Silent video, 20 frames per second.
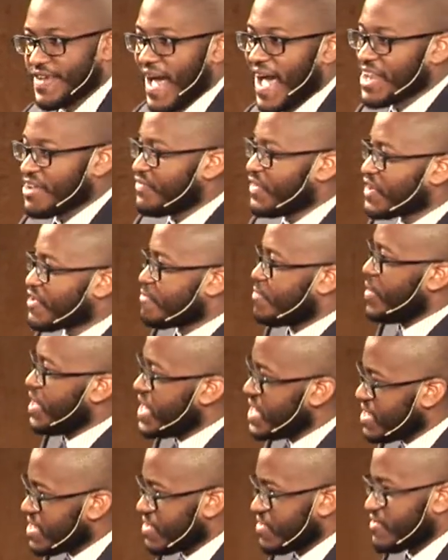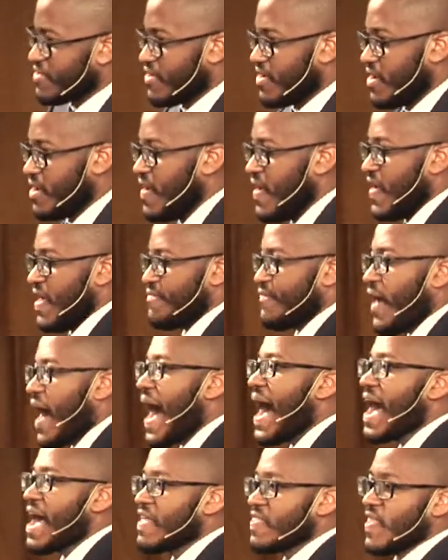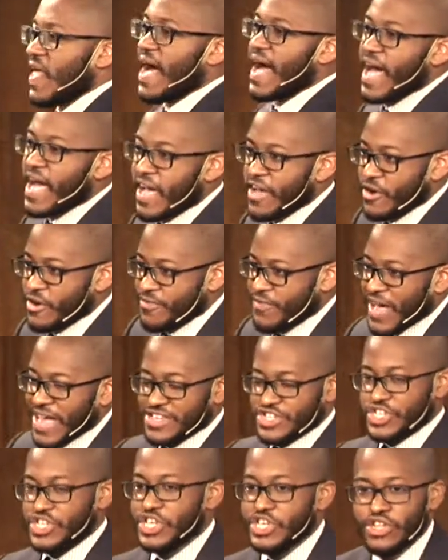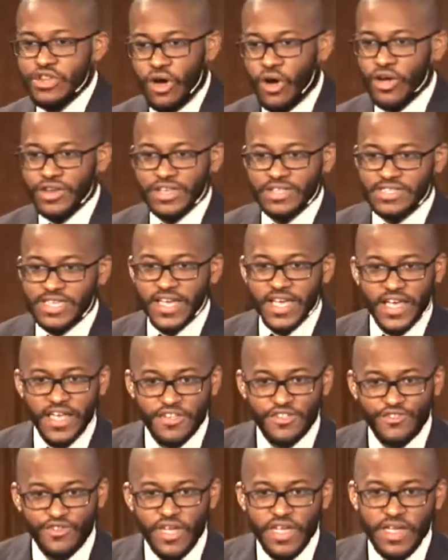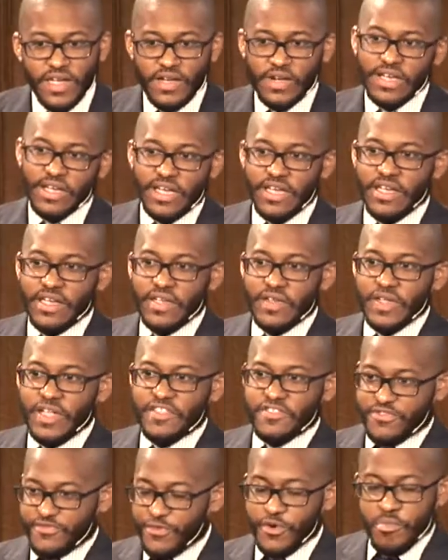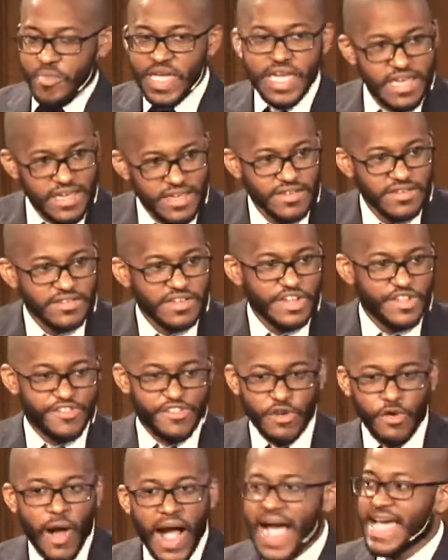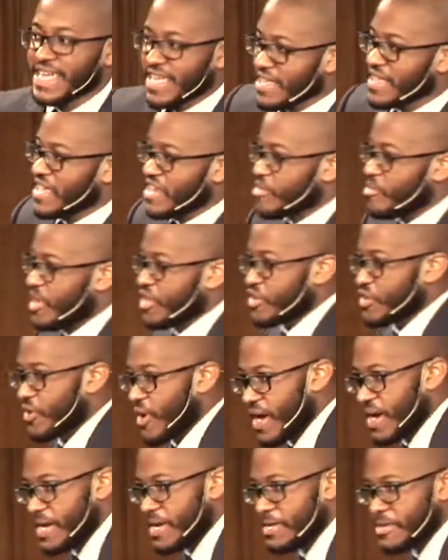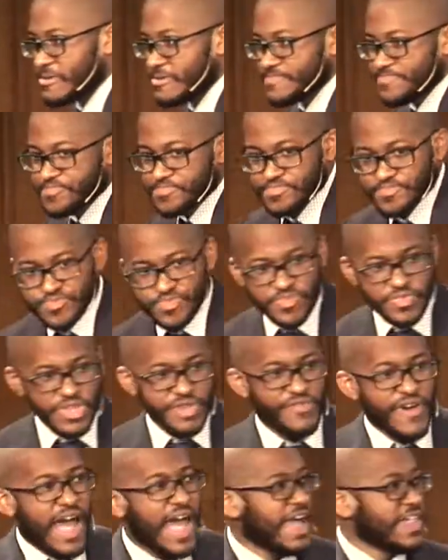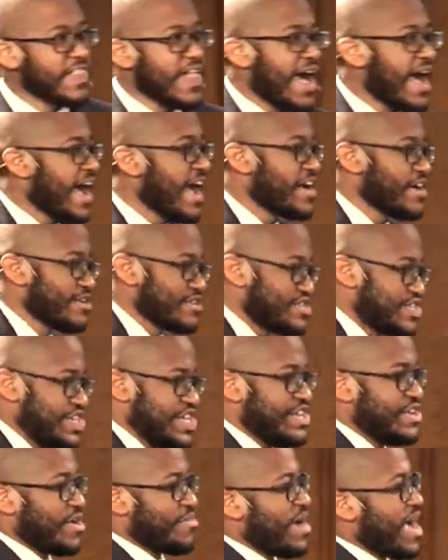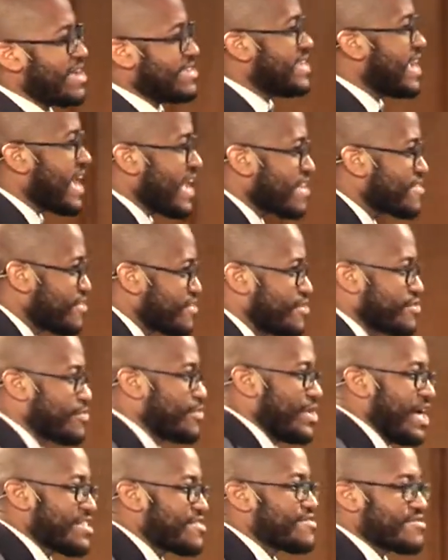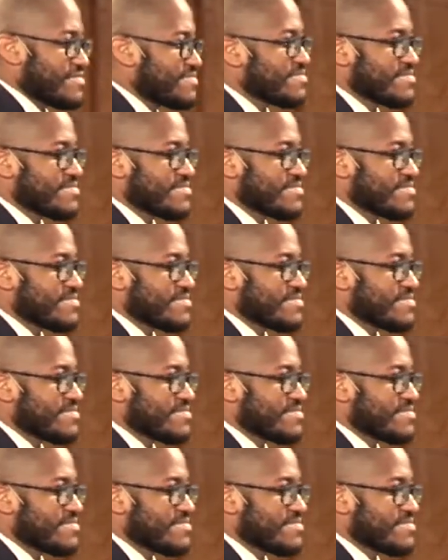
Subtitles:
out of expediency. If I lie or if I cheat on a test, it's for me. It's so I can get a better grade. If I lie or cheat on my taxes, well, that's